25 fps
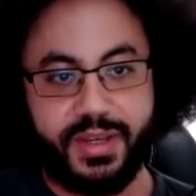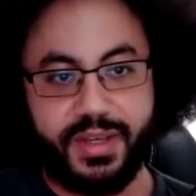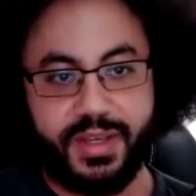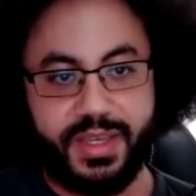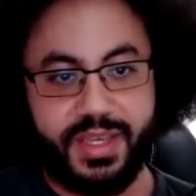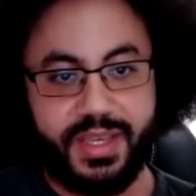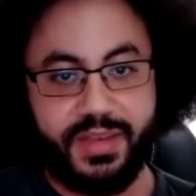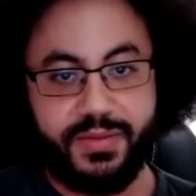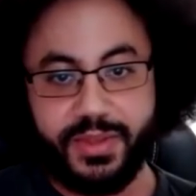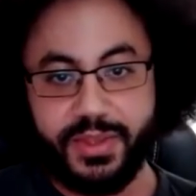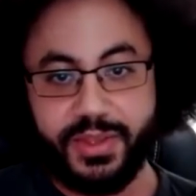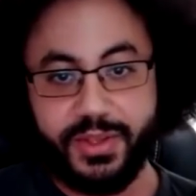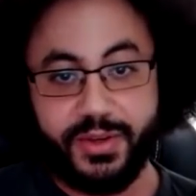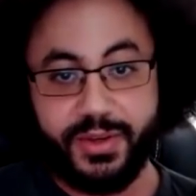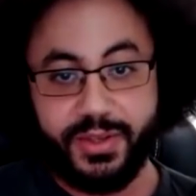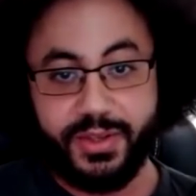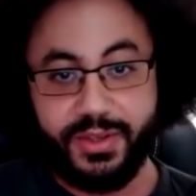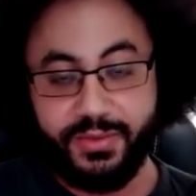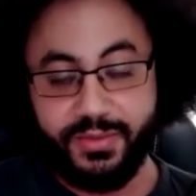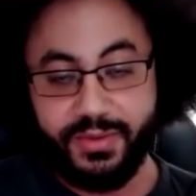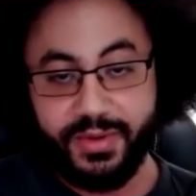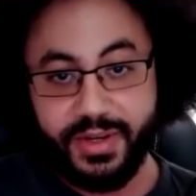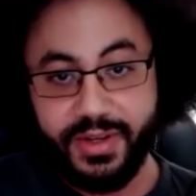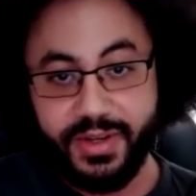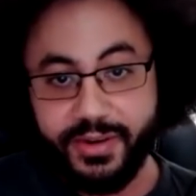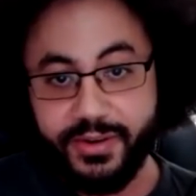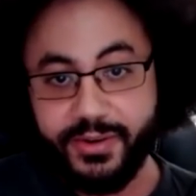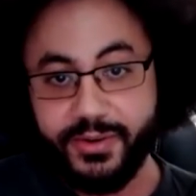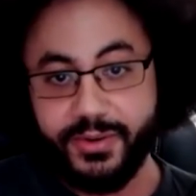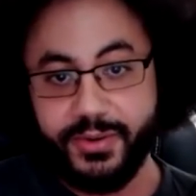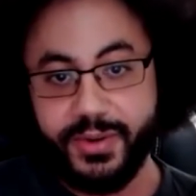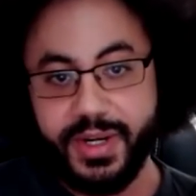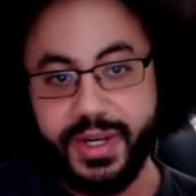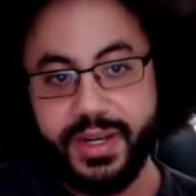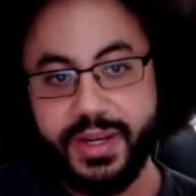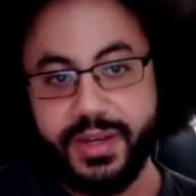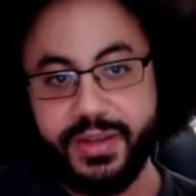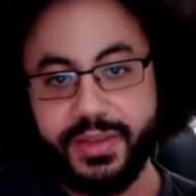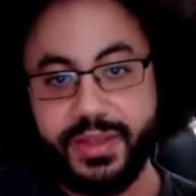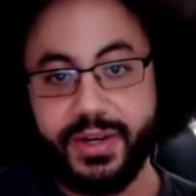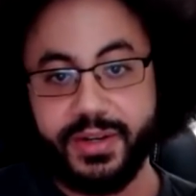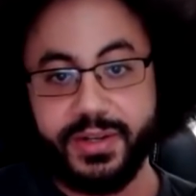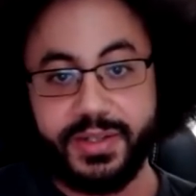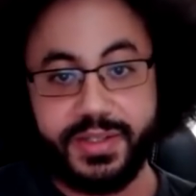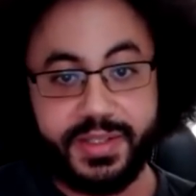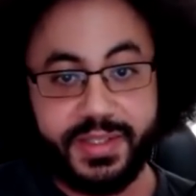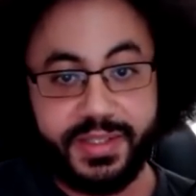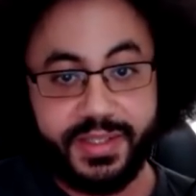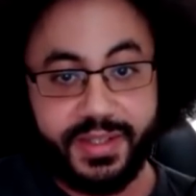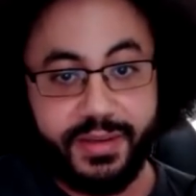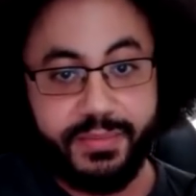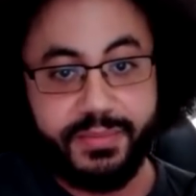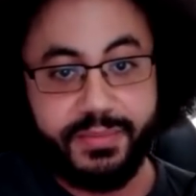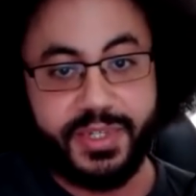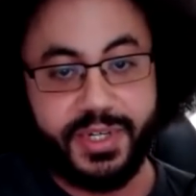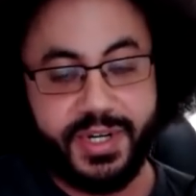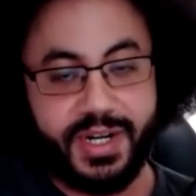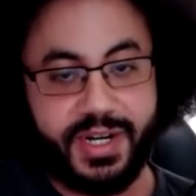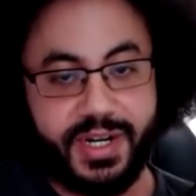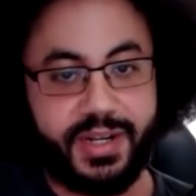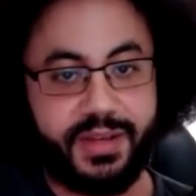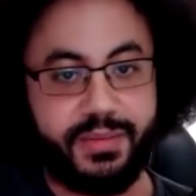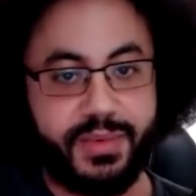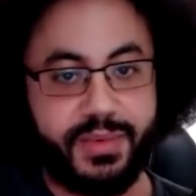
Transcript: even though you know there's some genetic